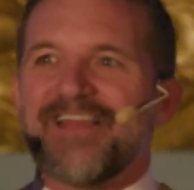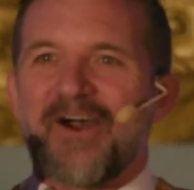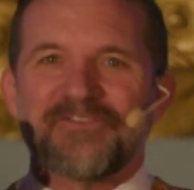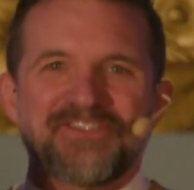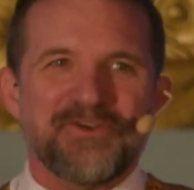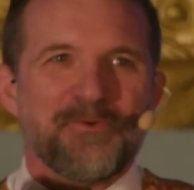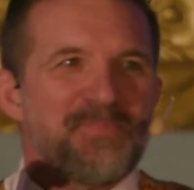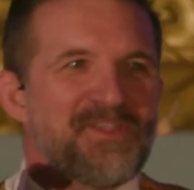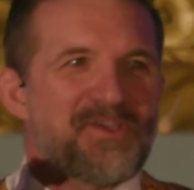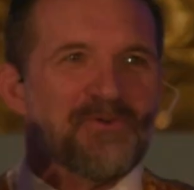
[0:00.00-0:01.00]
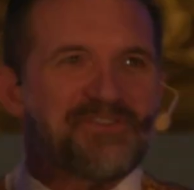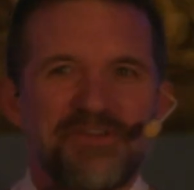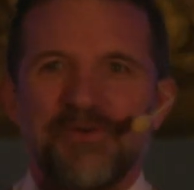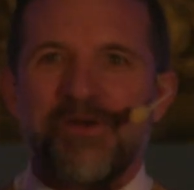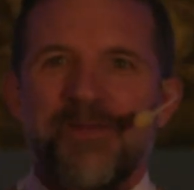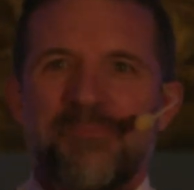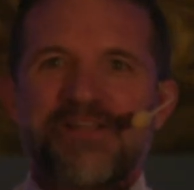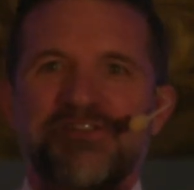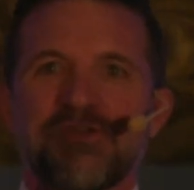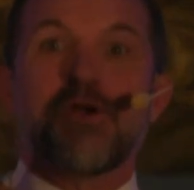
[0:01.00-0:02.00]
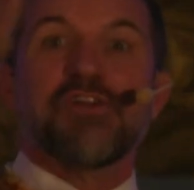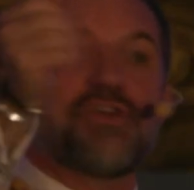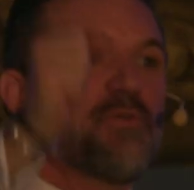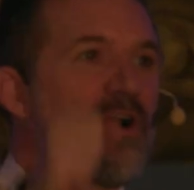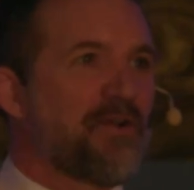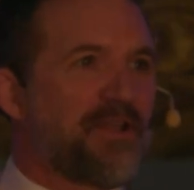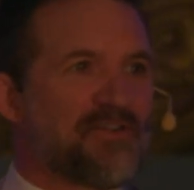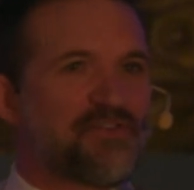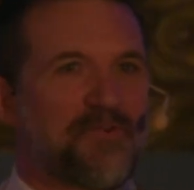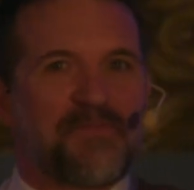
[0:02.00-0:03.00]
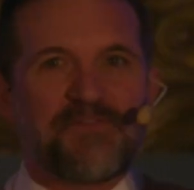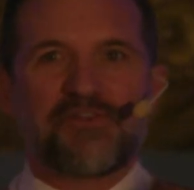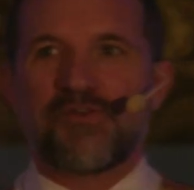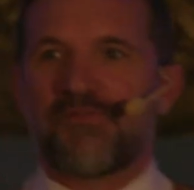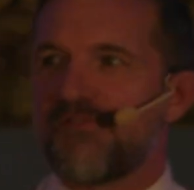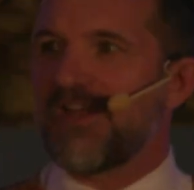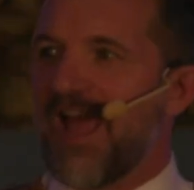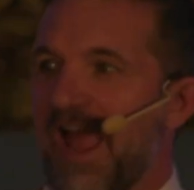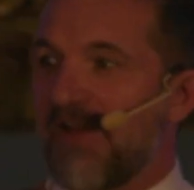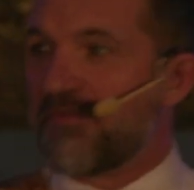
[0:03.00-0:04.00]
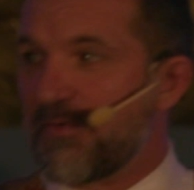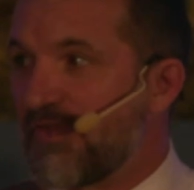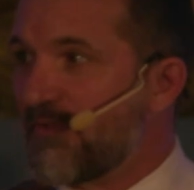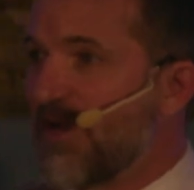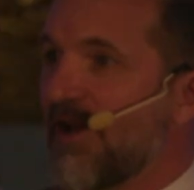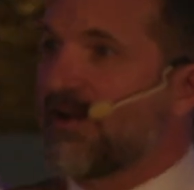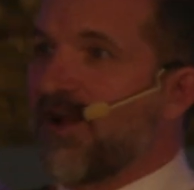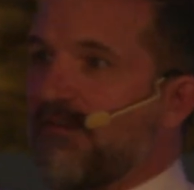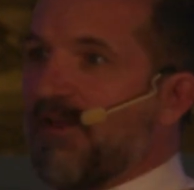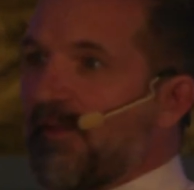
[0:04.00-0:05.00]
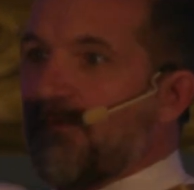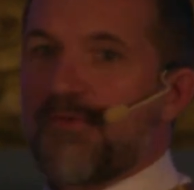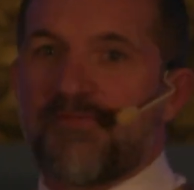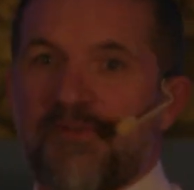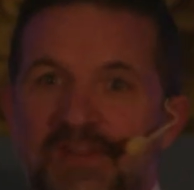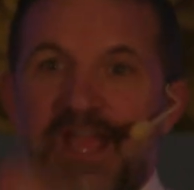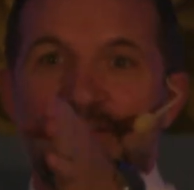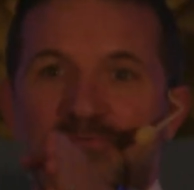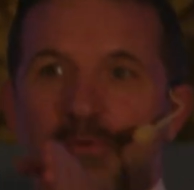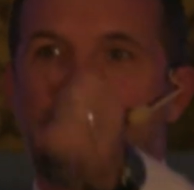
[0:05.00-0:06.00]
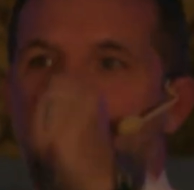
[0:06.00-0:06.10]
Now two. Go two. Bid two. 200 now 250. 250 and three. 300 now 350 and four.